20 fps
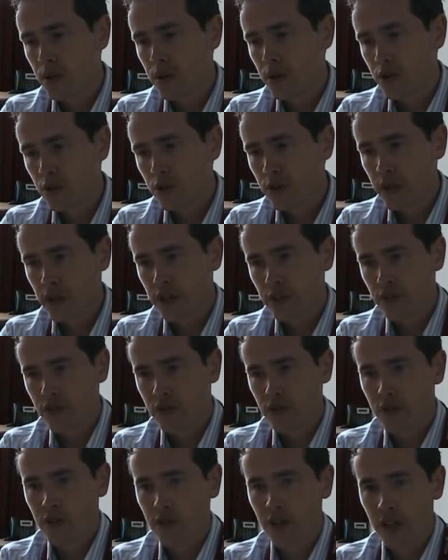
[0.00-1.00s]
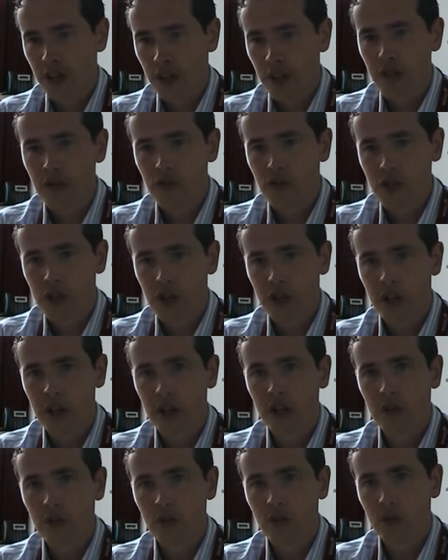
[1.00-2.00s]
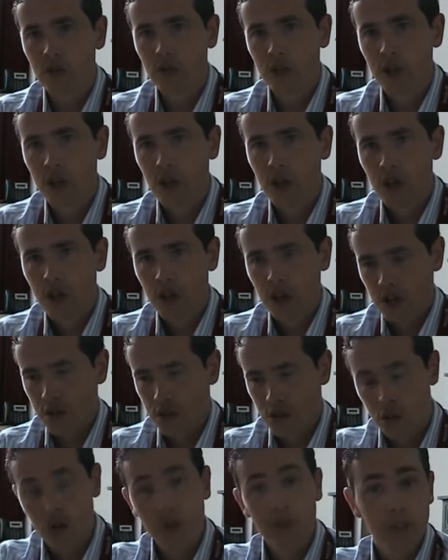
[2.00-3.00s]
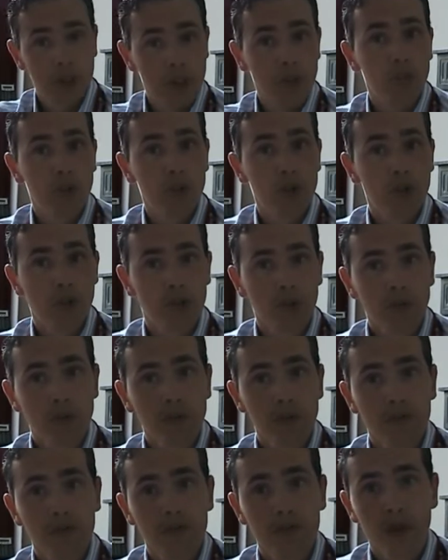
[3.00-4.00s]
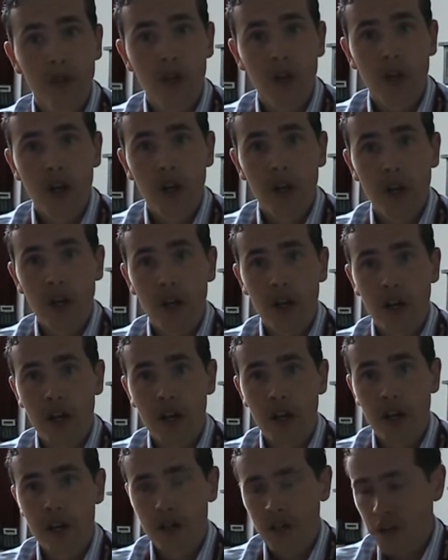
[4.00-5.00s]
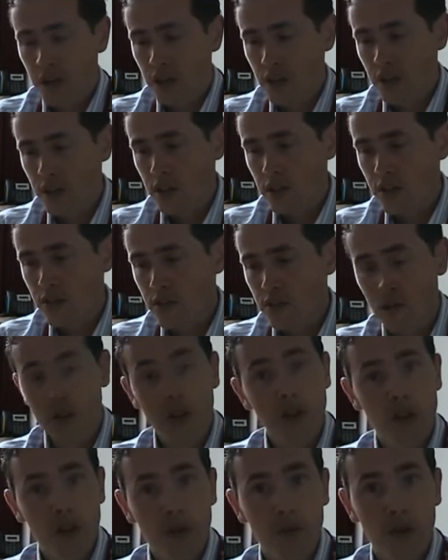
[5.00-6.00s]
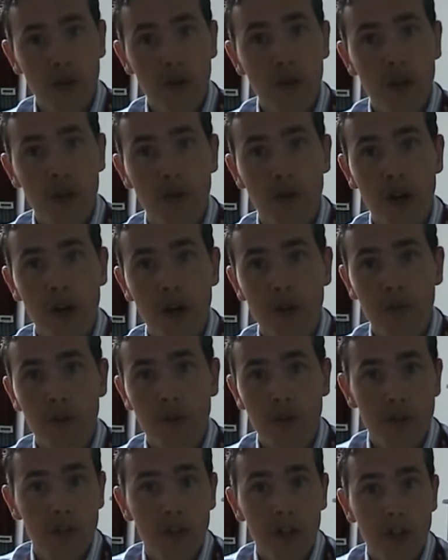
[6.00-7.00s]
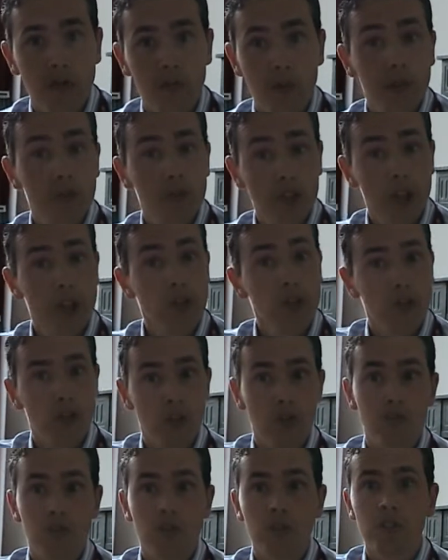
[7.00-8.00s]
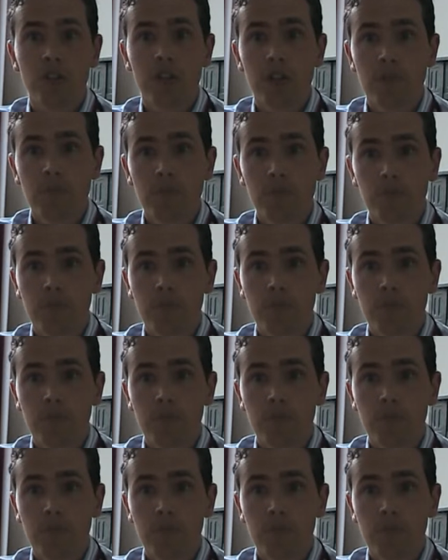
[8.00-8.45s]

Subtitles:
look at the life cycle of that module and the customer requirements that will change over time,